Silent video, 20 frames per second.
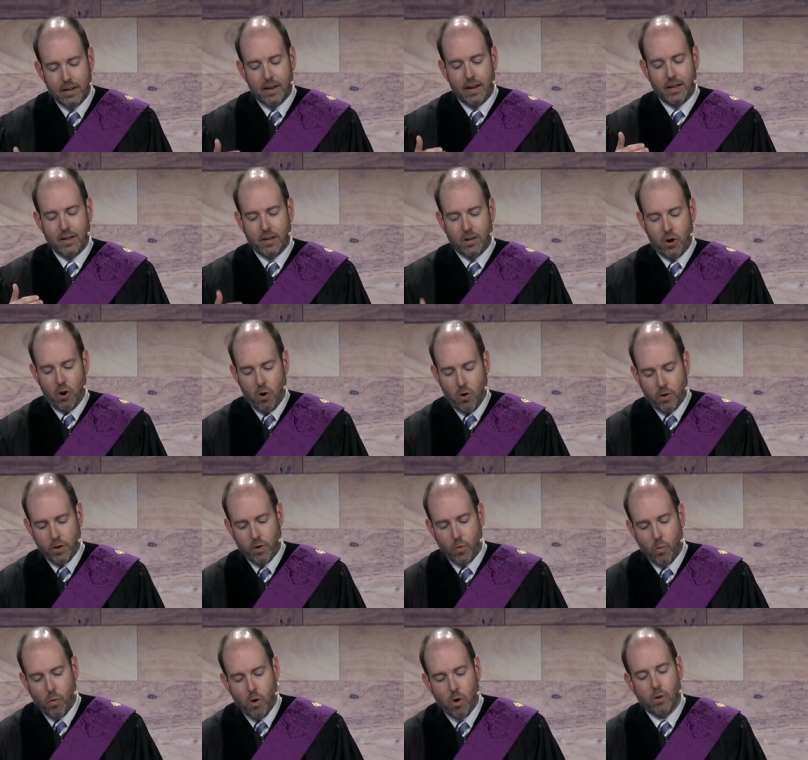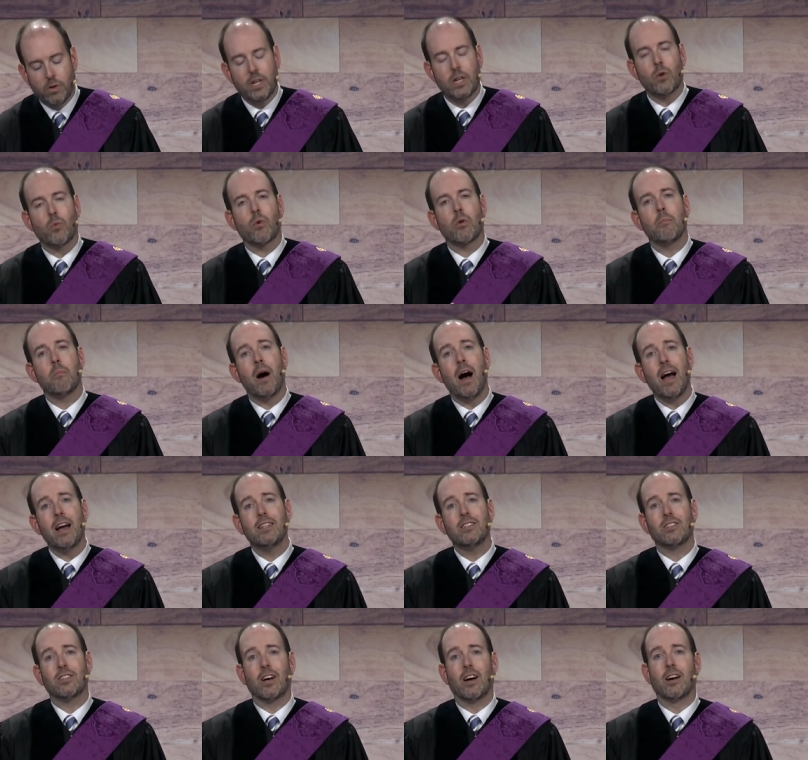and in a hurting world. And it
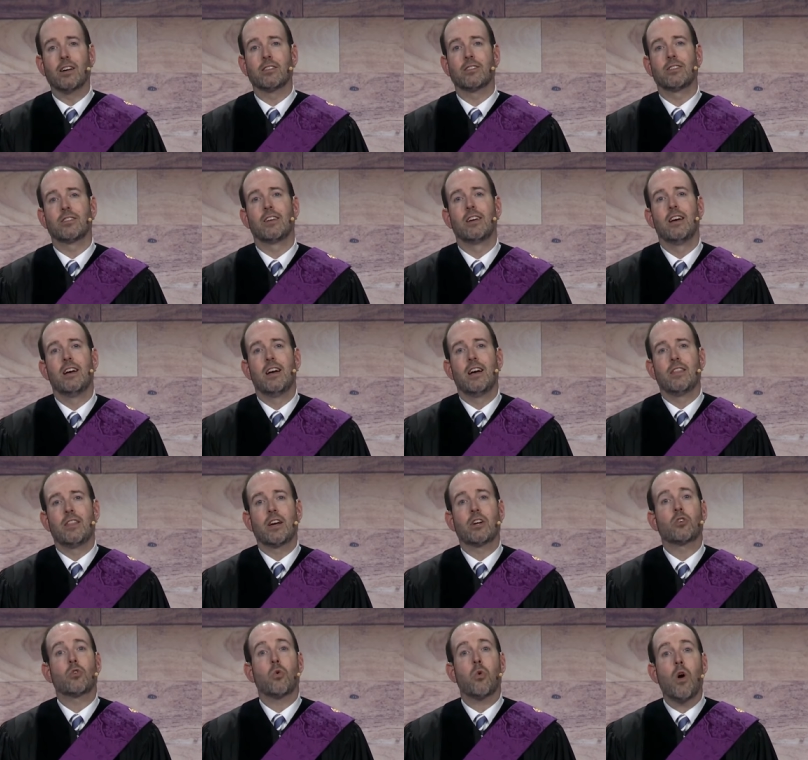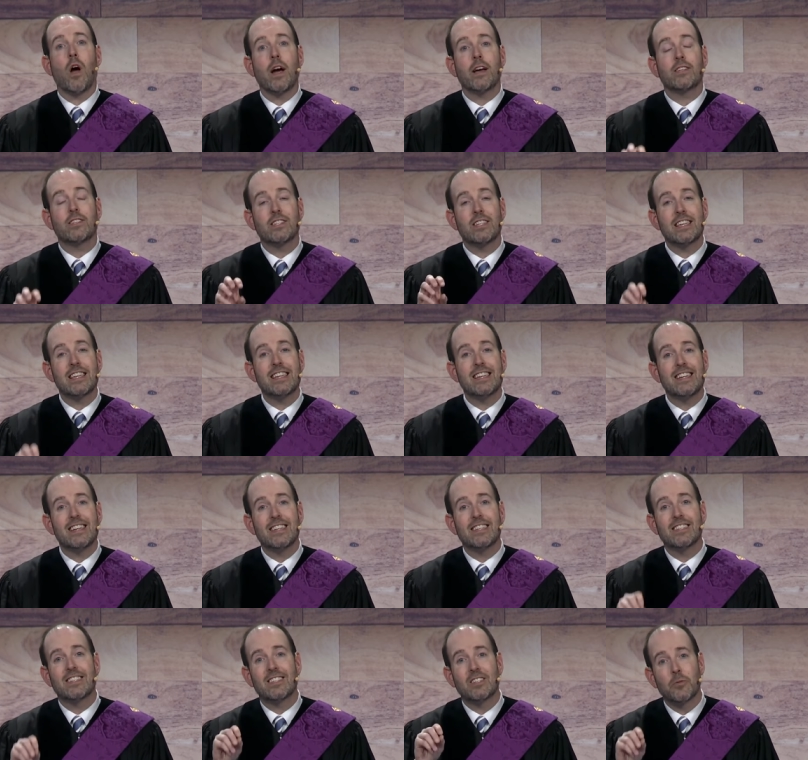reminds us that Christ
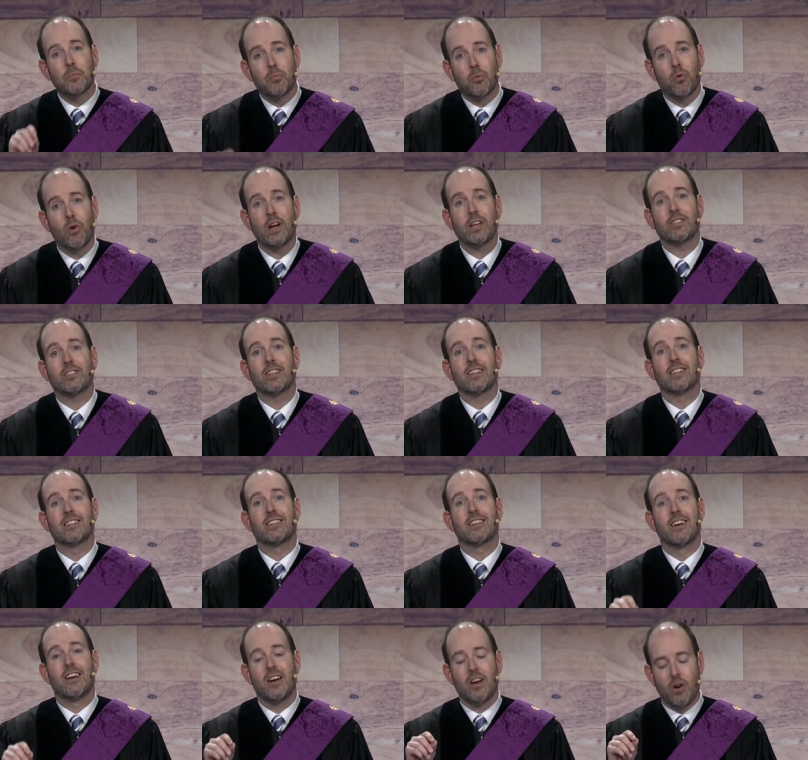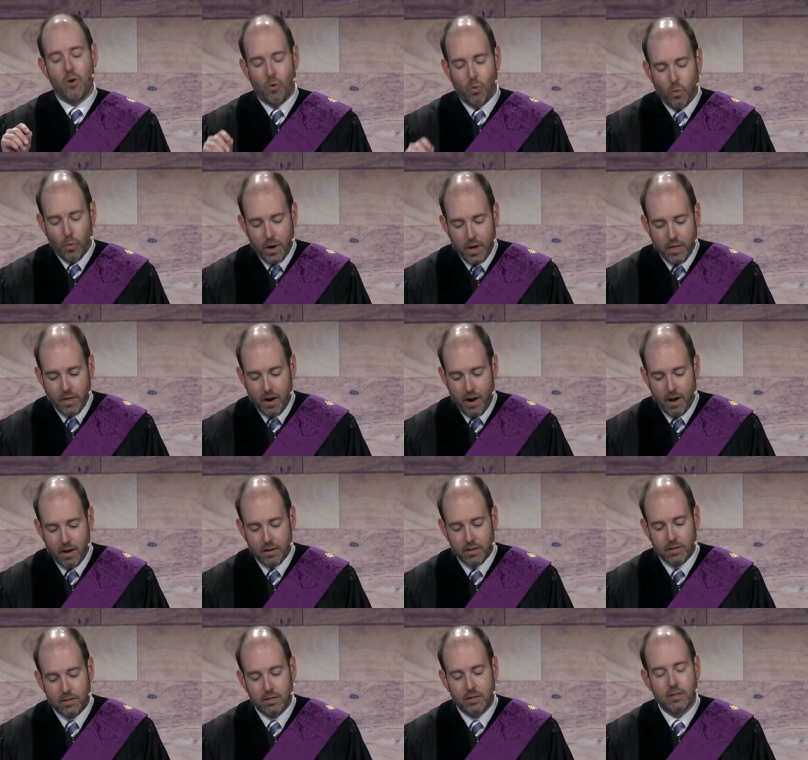is present with
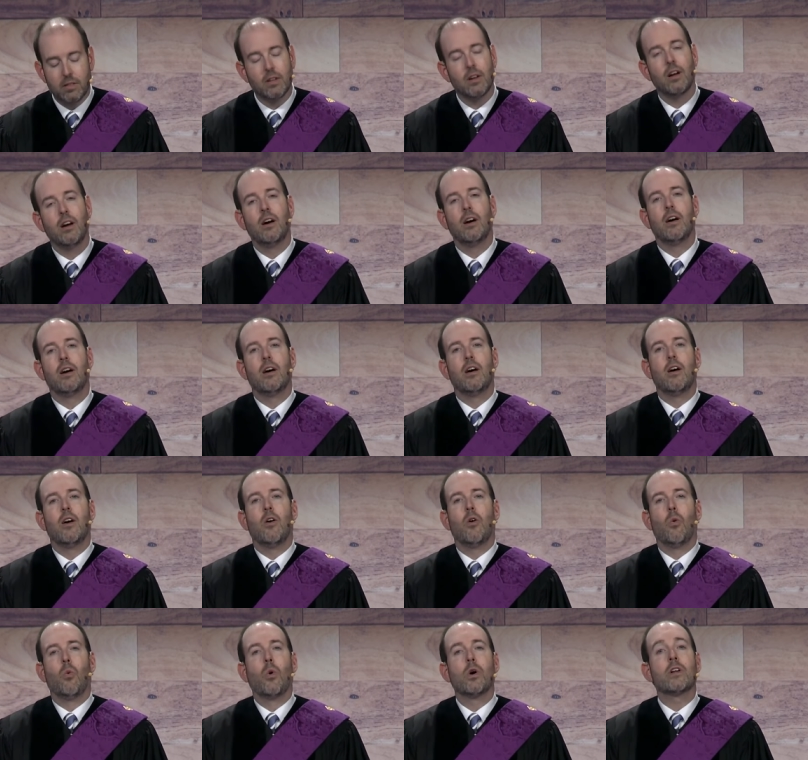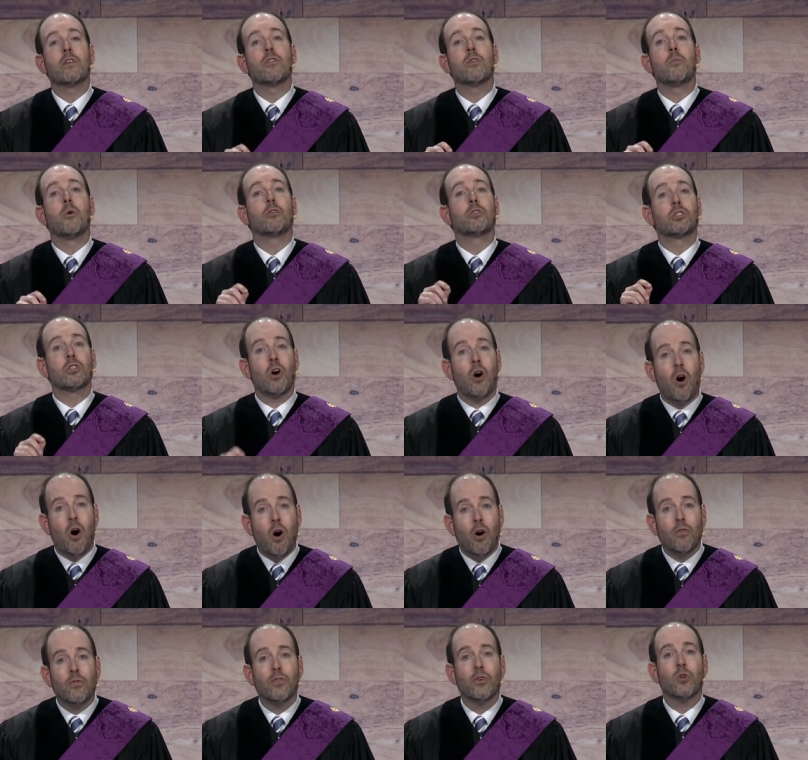us. One of the most
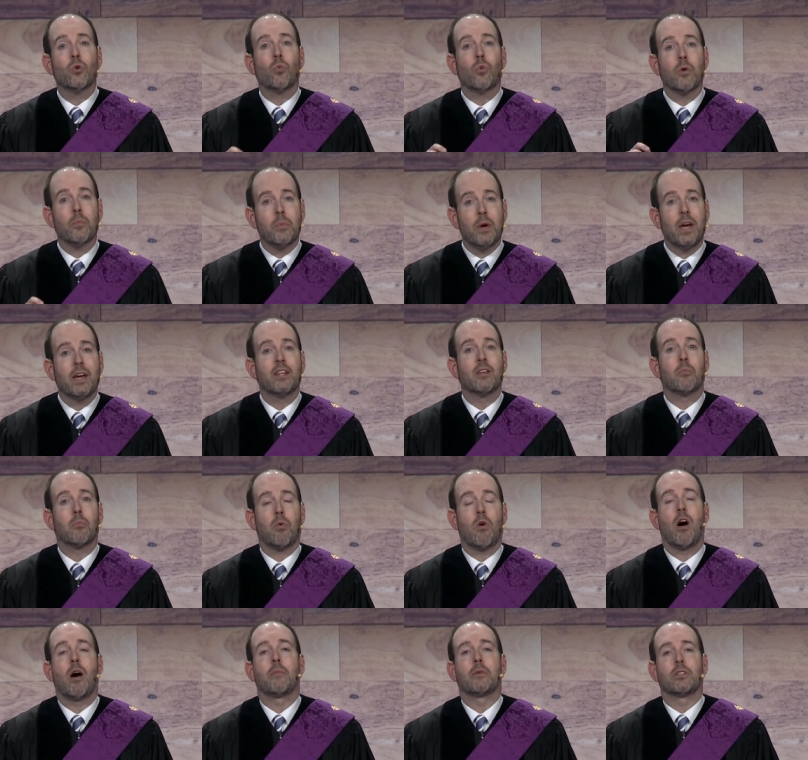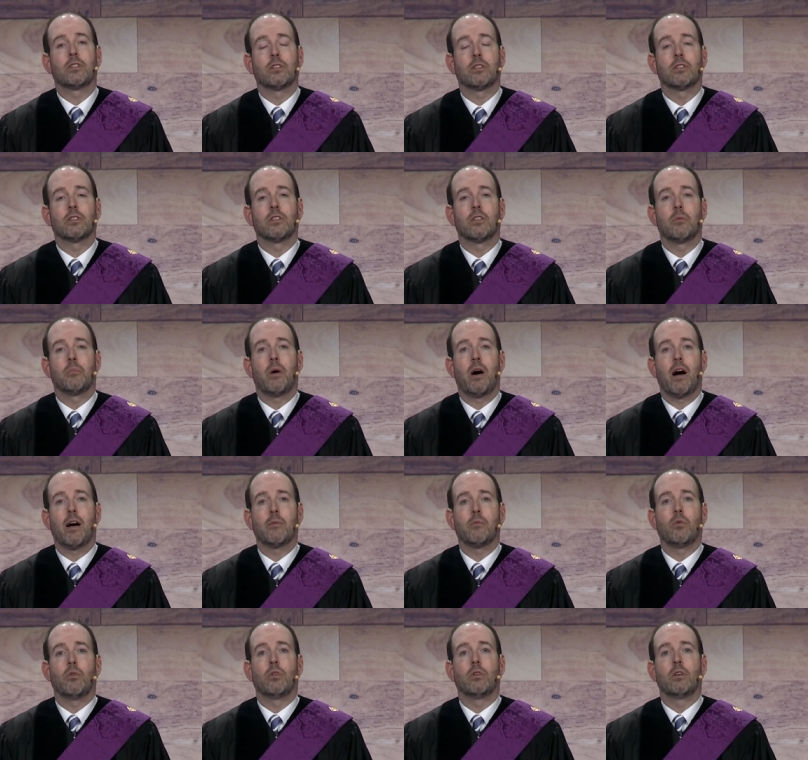often repeated promises in the
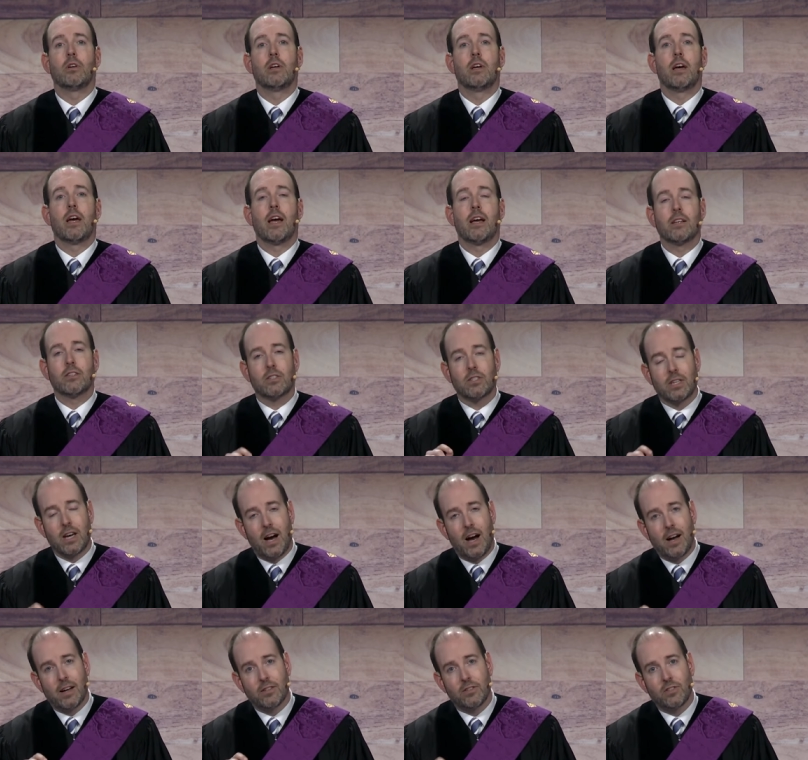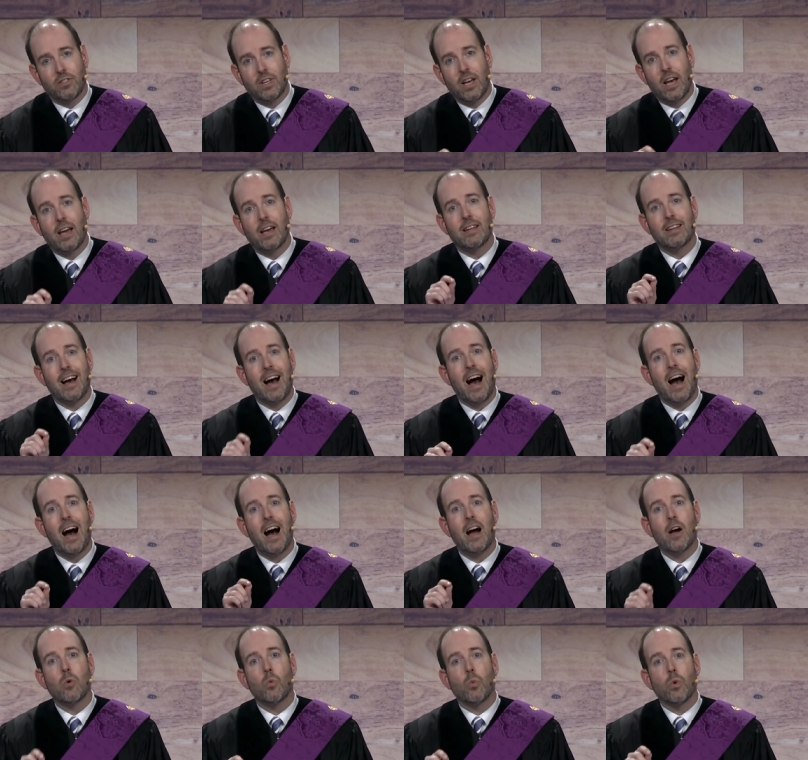Bible is God saying,
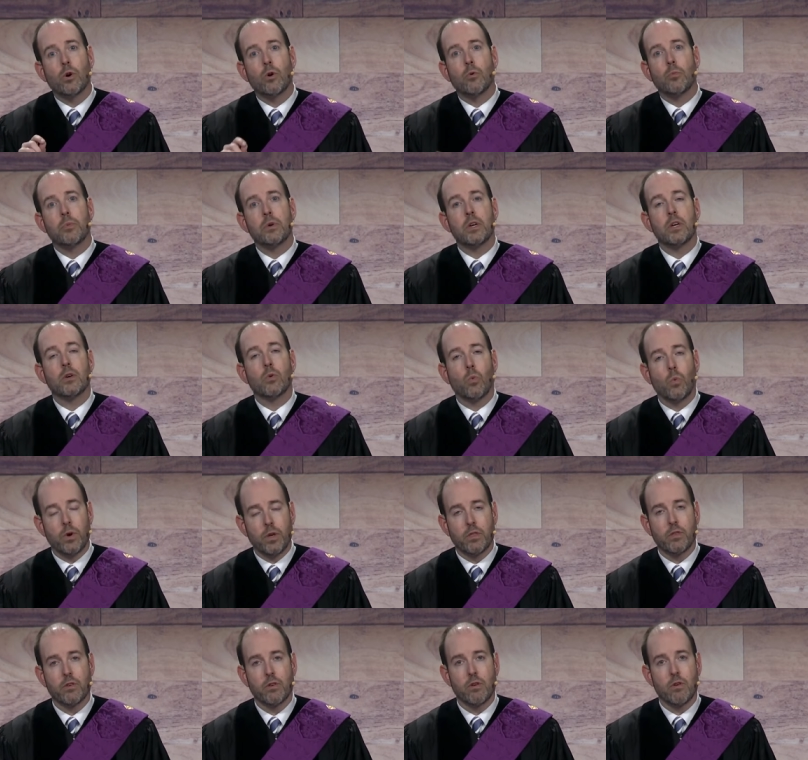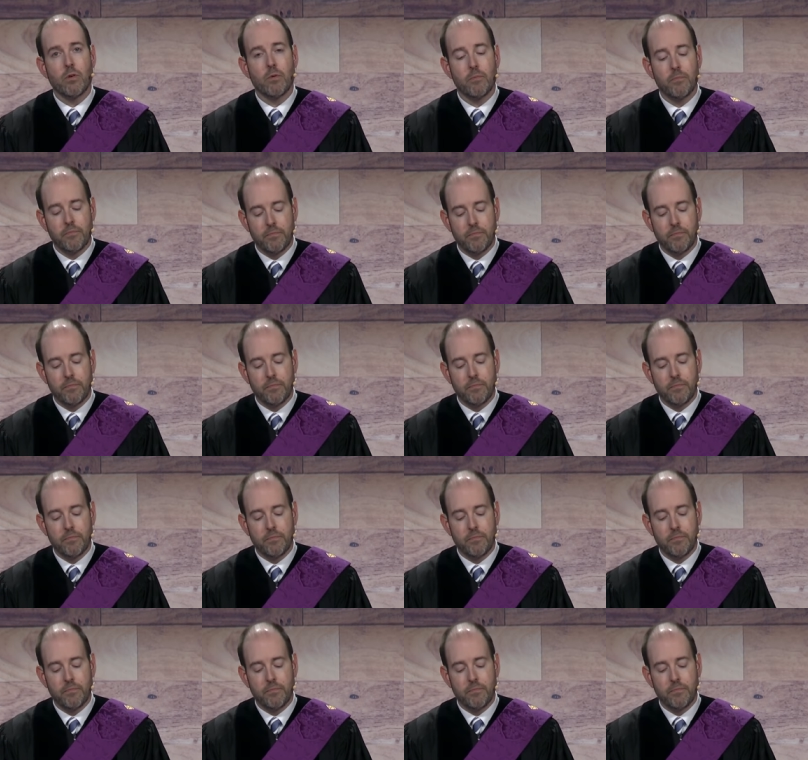I will be with you.